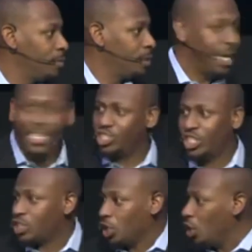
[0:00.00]
He's
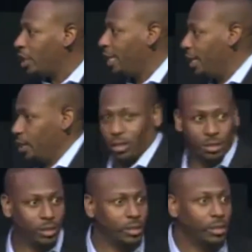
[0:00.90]
just looking
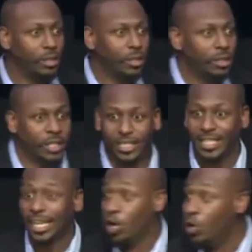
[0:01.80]
to
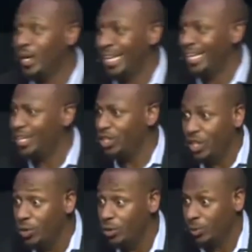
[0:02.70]
see who he can
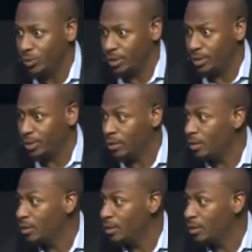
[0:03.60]
use.